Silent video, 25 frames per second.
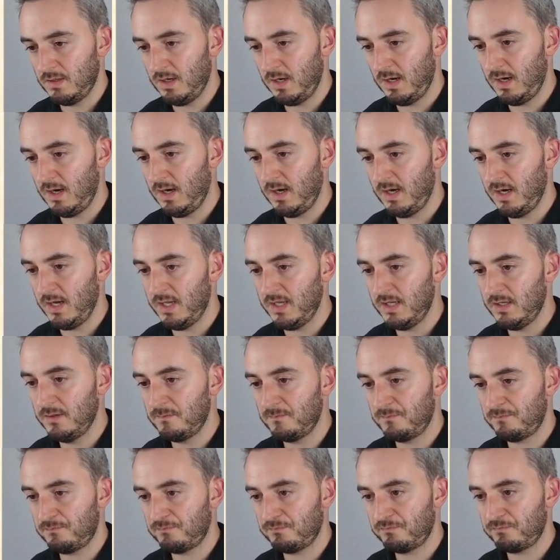I
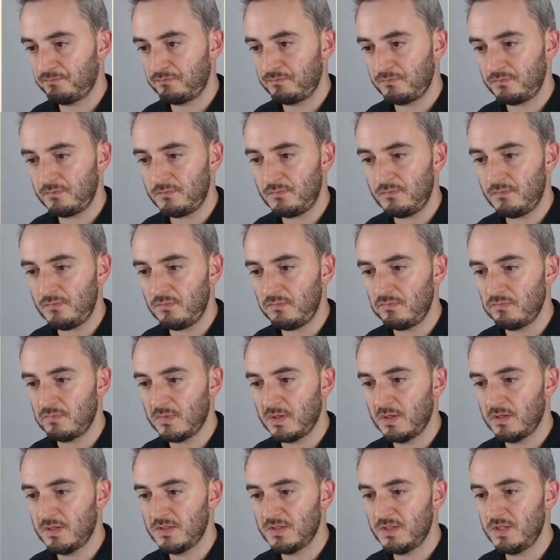
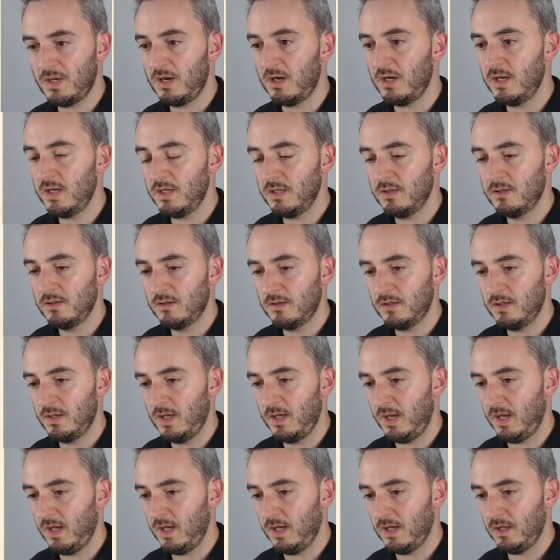sine
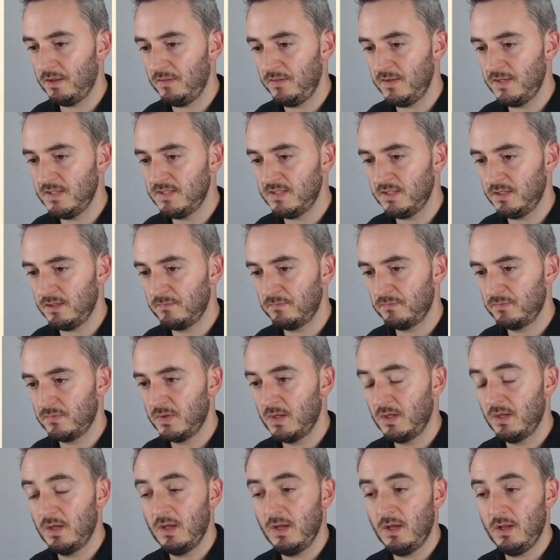theta.
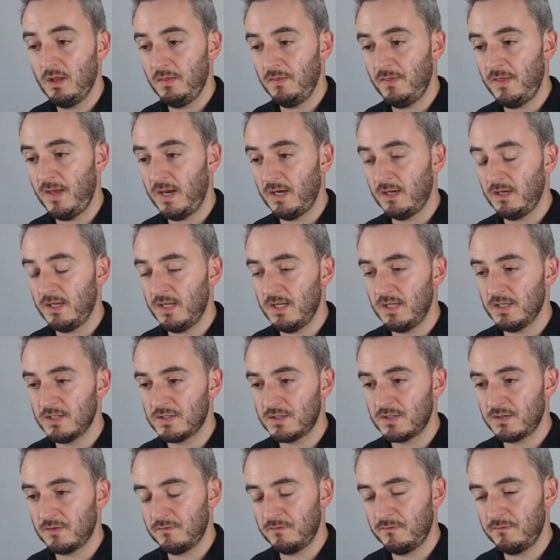Then
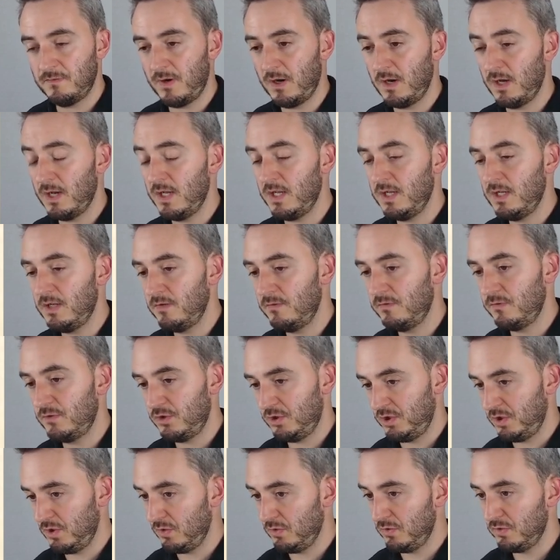it's 5,
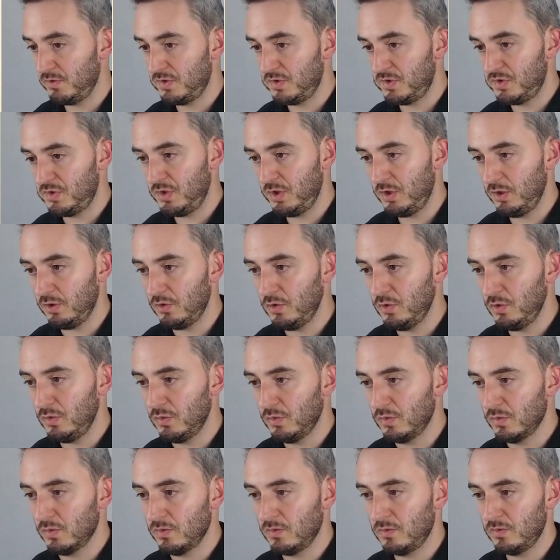choose
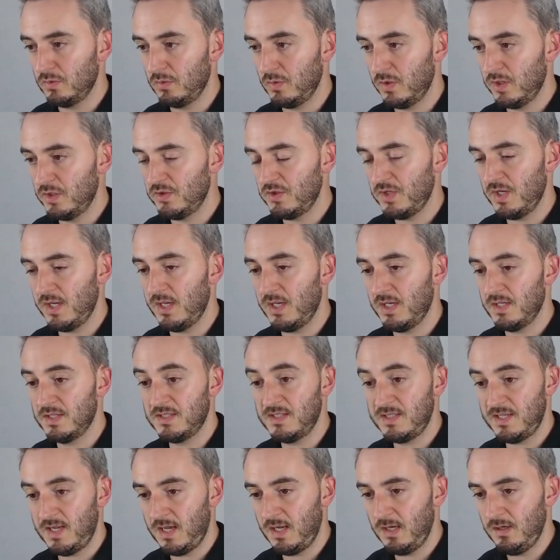2, which
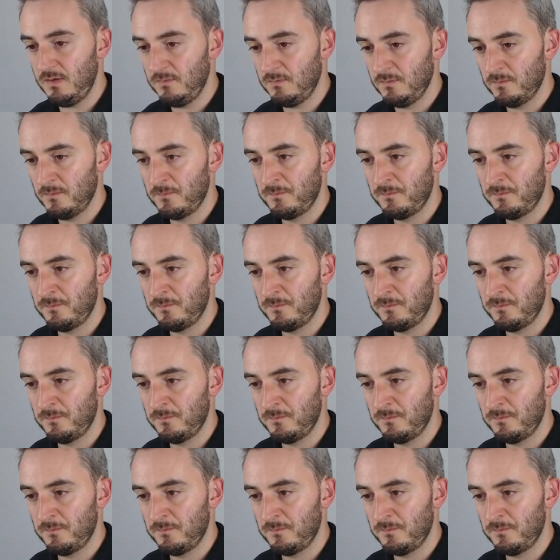is 10.